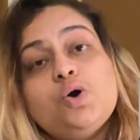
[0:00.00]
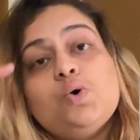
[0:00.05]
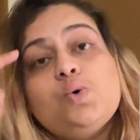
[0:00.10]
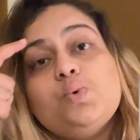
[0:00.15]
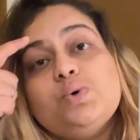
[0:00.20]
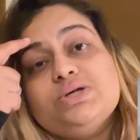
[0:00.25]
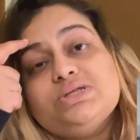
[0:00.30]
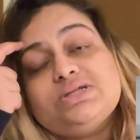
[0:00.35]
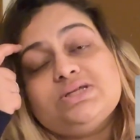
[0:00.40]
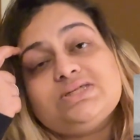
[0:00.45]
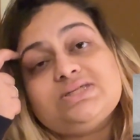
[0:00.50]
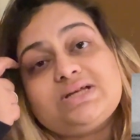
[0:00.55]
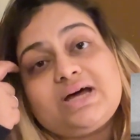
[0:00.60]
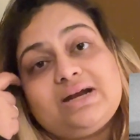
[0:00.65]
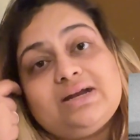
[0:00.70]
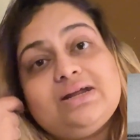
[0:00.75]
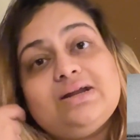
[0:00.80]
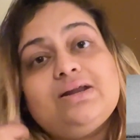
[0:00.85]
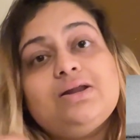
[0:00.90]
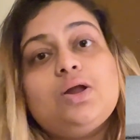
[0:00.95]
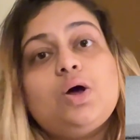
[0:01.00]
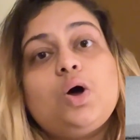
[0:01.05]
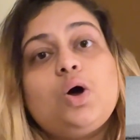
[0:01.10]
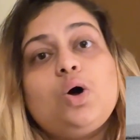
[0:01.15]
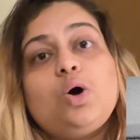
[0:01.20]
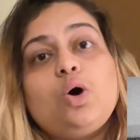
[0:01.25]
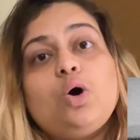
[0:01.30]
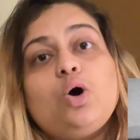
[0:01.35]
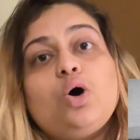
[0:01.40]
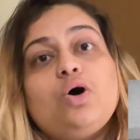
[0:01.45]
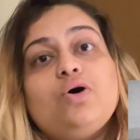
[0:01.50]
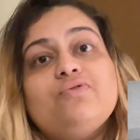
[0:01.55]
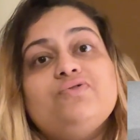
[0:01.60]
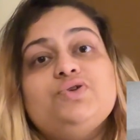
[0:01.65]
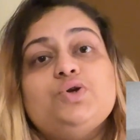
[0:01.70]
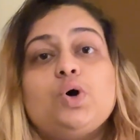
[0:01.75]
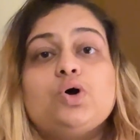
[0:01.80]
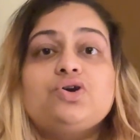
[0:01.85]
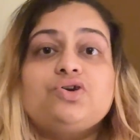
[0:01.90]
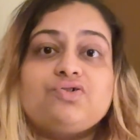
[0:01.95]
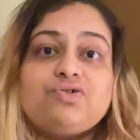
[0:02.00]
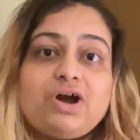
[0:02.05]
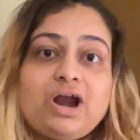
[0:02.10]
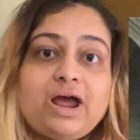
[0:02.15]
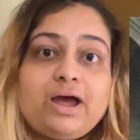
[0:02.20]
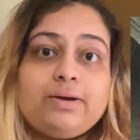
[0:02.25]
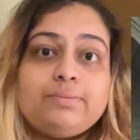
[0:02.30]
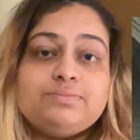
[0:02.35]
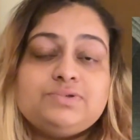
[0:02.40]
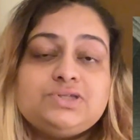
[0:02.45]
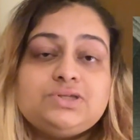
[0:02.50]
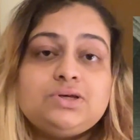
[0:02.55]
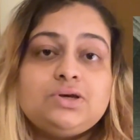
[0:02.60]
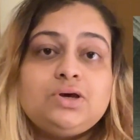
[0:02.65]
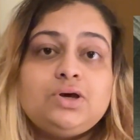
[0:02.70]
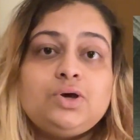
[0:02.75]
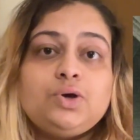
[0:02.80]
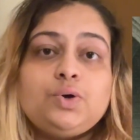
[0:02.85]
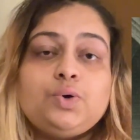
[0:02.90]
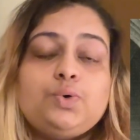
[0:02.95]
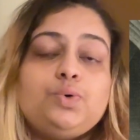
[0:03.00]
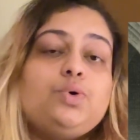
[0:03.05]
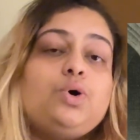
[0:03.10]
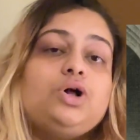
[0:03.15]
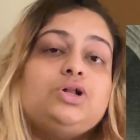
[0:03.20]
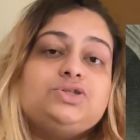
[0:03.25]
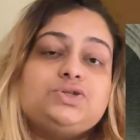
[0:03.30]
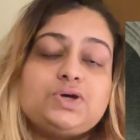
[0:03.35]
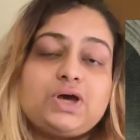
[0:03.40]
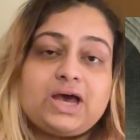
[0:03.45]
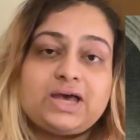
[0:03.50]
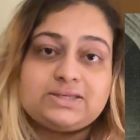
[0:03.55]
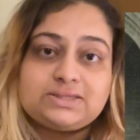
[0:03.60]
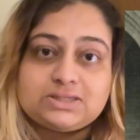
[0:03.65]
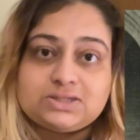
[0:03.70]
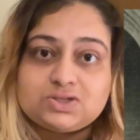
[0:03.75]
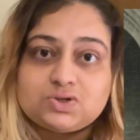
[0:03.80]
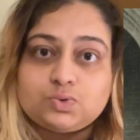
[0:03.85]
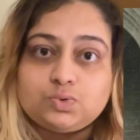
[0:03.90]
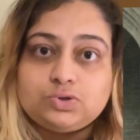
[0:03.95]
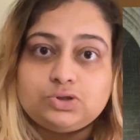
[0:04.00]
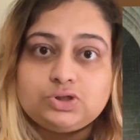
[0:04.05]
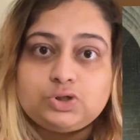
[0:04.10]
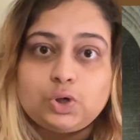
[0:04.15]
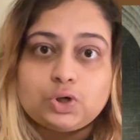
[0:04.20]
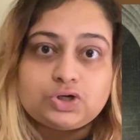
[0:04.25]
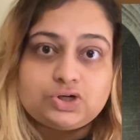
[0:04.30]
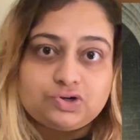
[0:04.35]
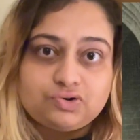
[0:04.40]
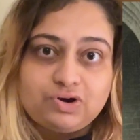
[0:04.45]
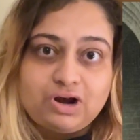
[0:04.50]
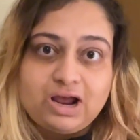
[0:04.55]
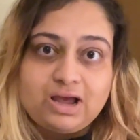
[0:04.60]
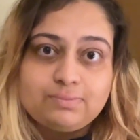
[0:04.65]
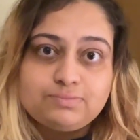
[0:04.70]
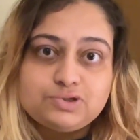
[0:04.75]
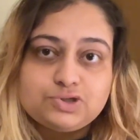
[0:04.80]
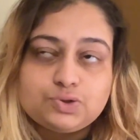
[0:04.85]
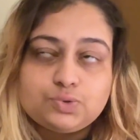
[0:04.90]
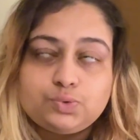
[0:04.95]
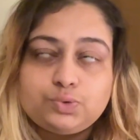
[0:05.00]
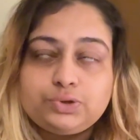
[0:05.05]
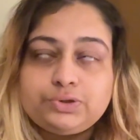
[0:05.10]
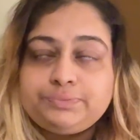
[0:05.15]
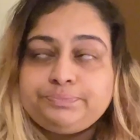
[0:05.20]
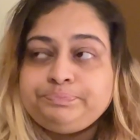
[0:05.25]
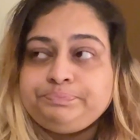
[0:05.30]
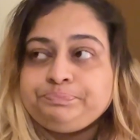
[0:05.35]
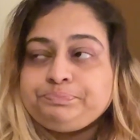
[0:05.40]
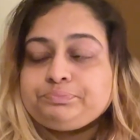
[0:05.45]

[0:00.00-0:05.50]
who was the son-in-law of Dr. Graham's, who also has a school, Dr. Graham's School.